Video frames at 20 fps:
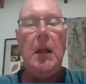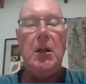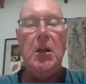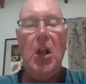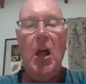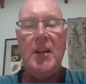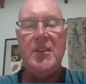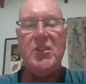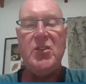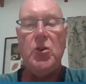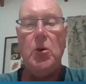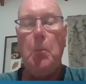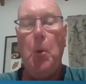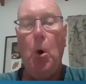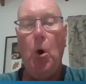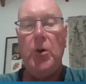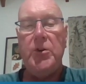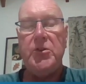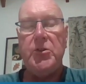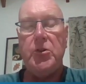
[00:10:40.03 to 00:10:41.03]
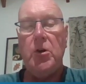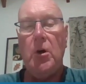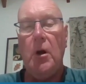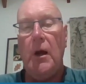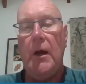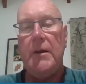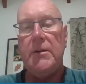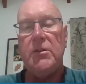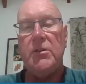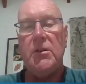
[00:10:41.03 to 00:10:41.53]
lots of
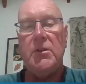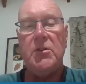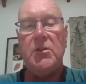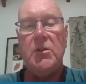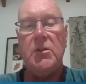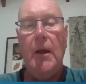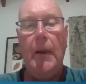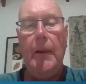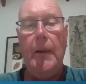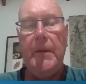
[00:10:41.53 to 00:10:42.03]
moisturizers.